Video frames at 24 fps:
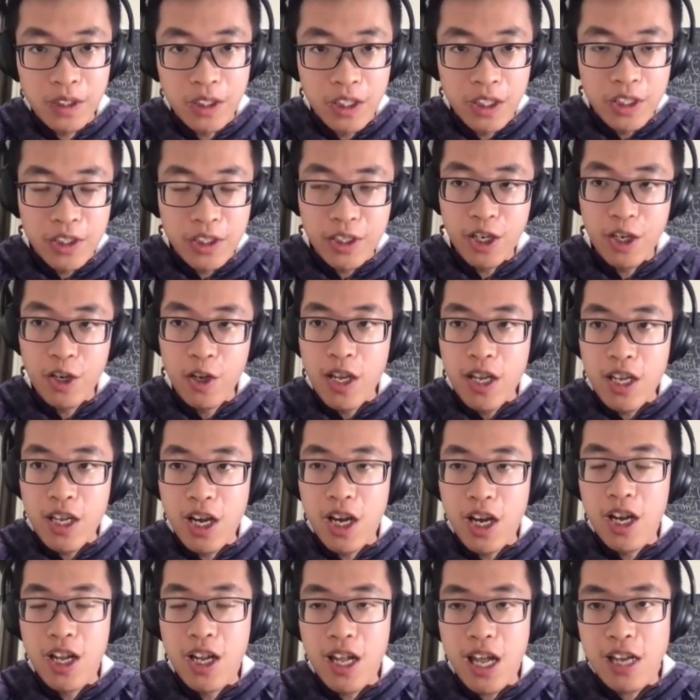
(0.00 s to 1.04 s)
So
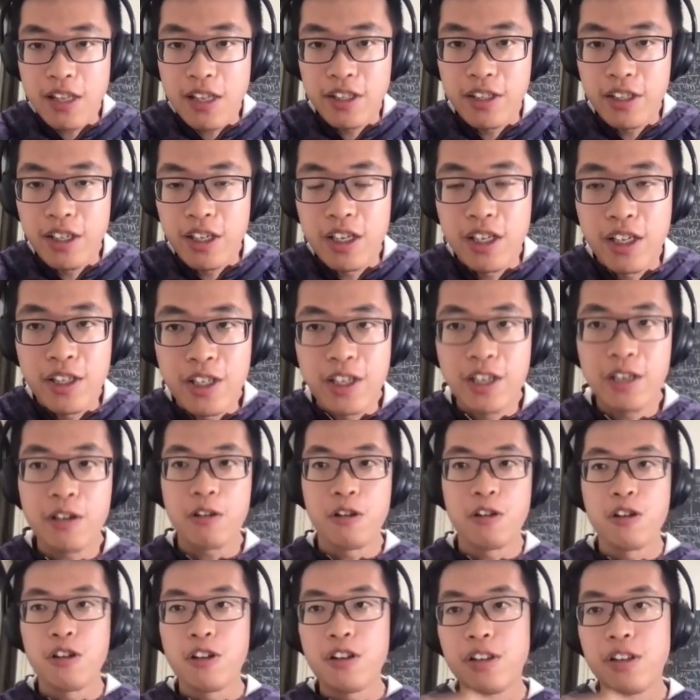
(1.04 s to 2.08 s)
in
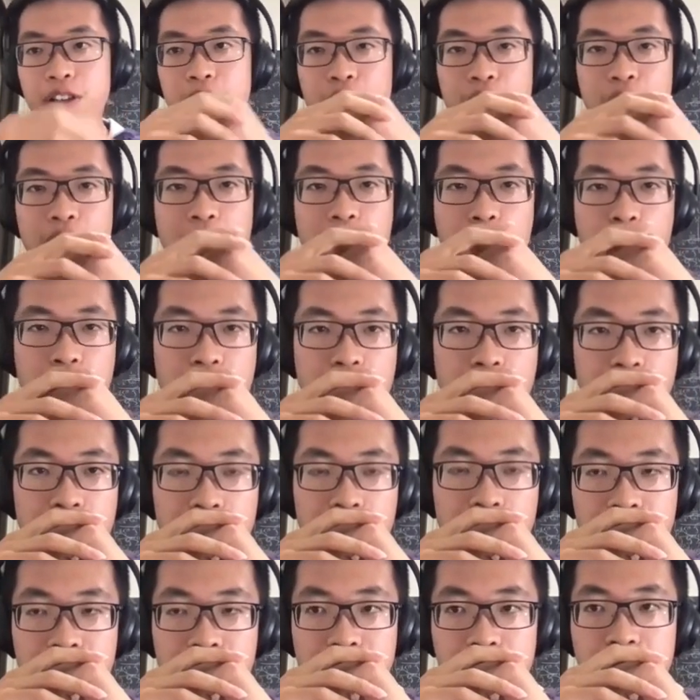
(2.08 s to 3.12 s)
OR, so our
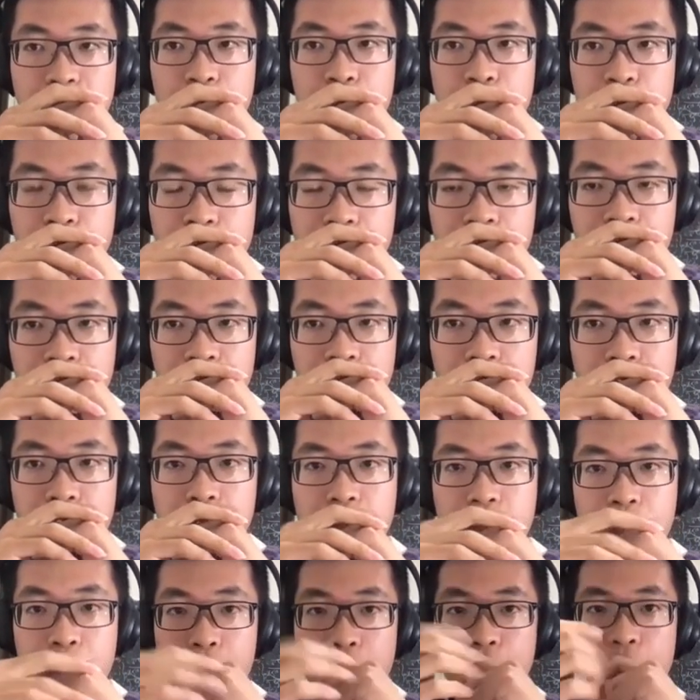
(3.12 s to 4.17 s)
like a
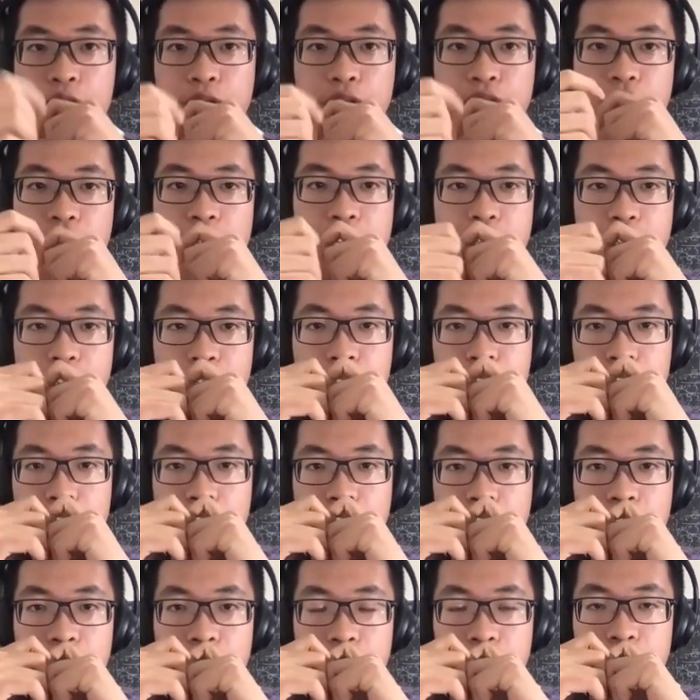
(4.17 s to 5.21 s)
CDQA-OA approach is
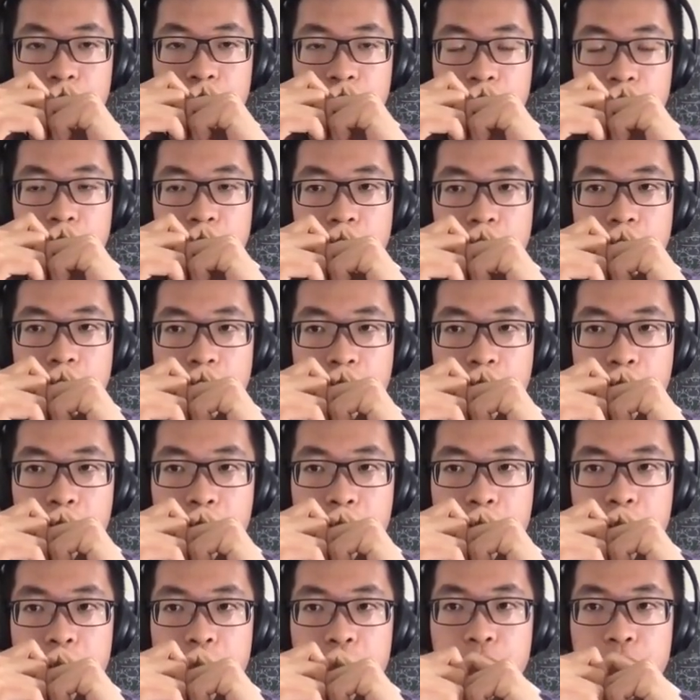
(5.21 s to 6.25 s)
trying to
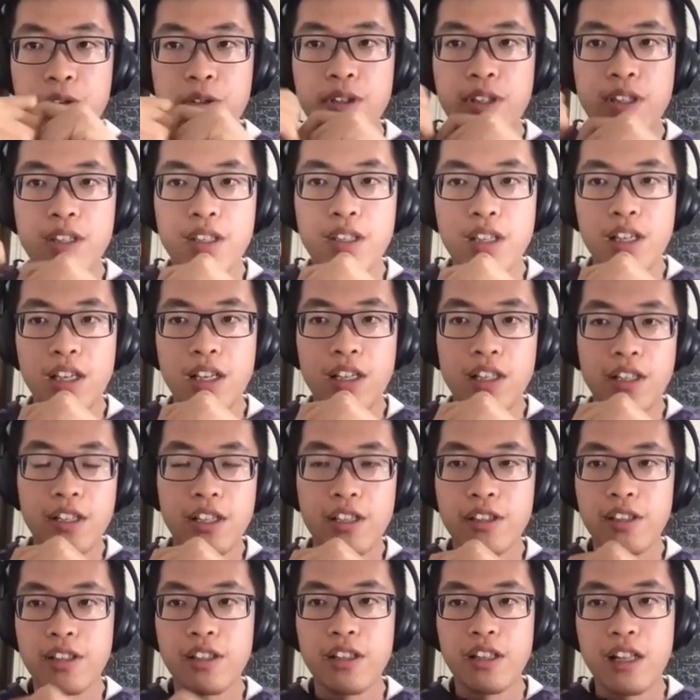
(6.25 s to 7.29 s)
use
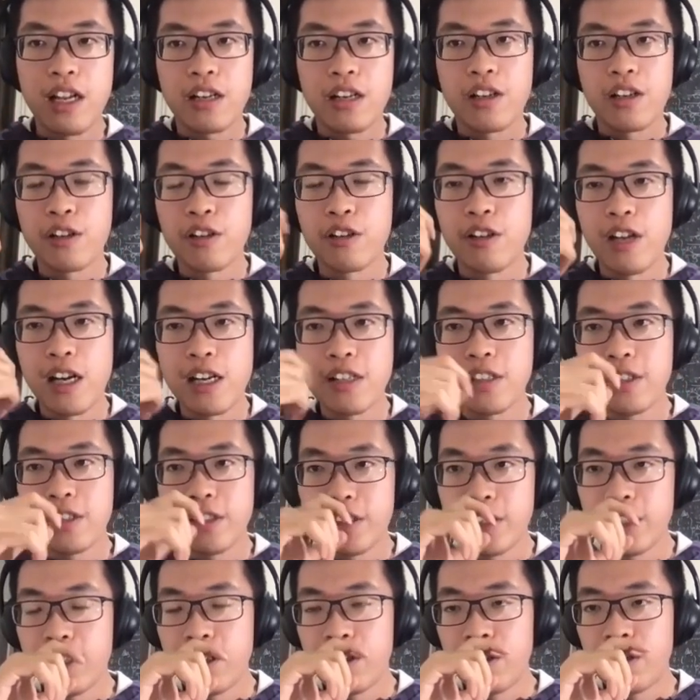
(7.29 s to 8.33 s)
this like a
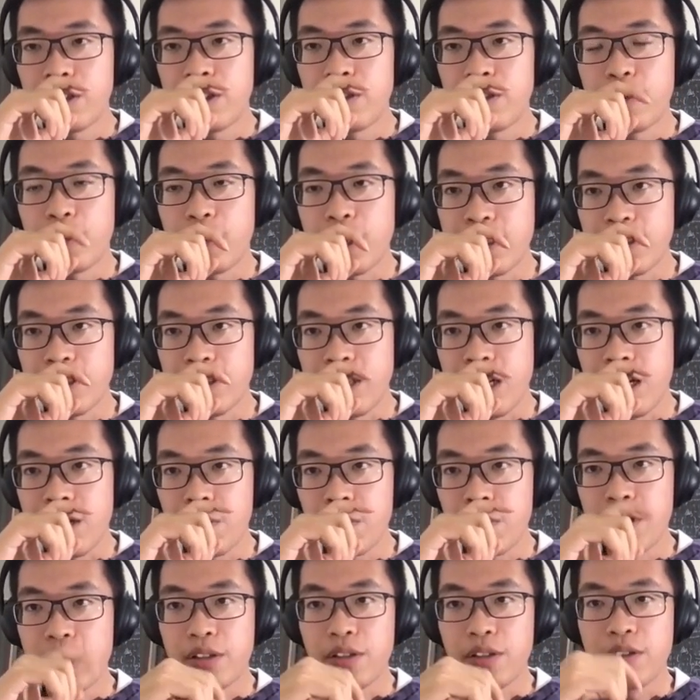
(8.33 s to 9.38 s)
collaborative autoregressive
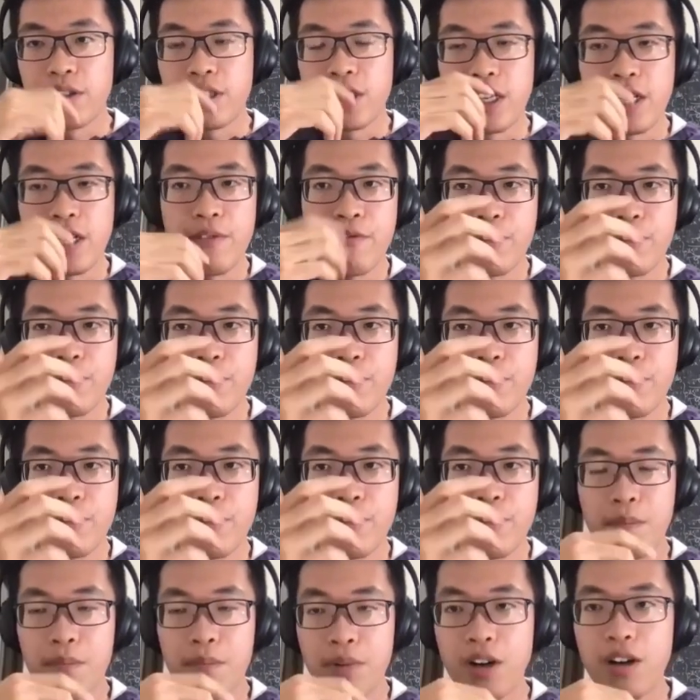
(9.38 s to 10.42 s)
network to give you
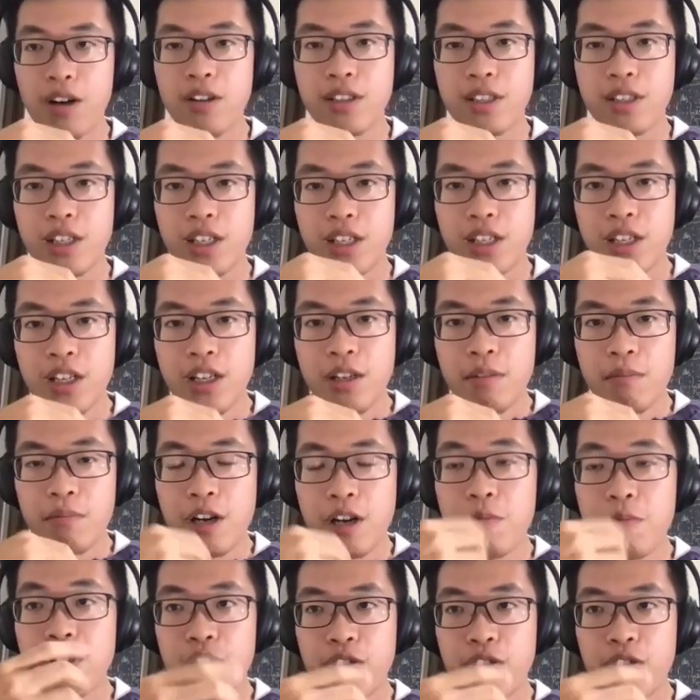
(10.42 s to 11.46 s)
the policy,
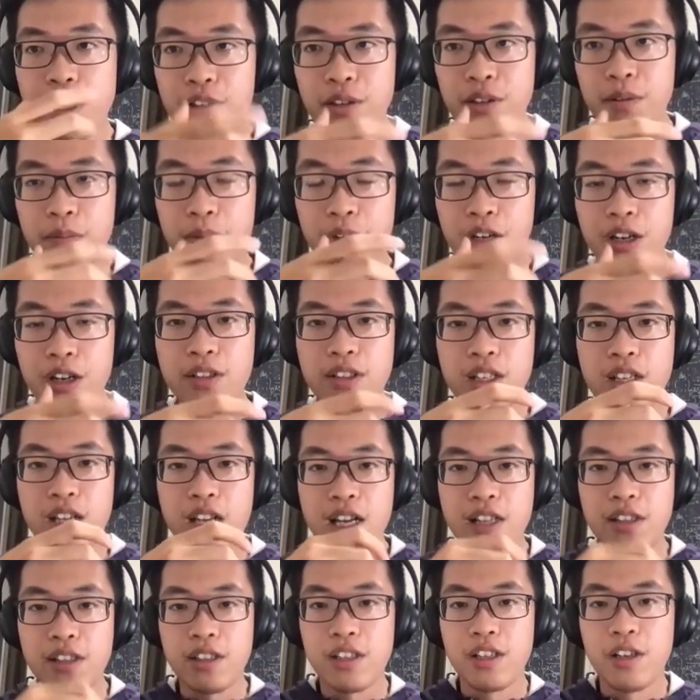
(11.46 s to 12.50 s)
parameterize the
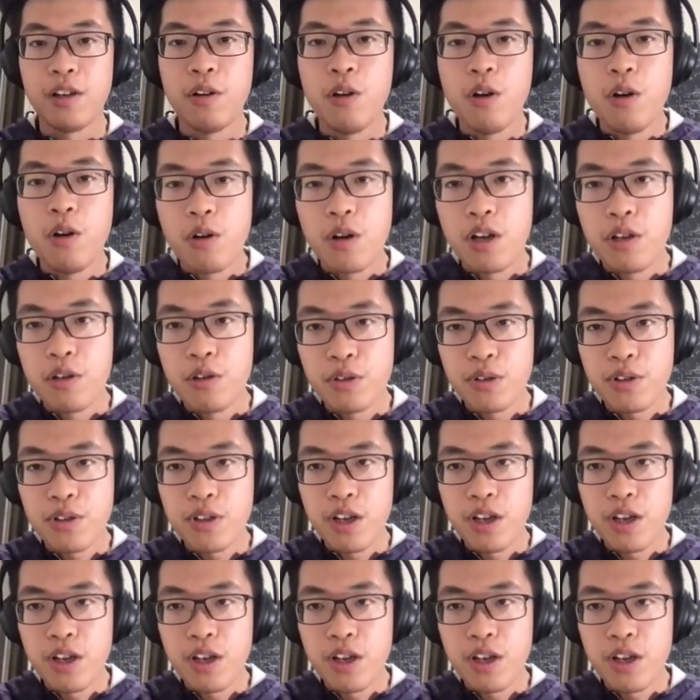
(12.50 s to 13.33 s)
policy, and you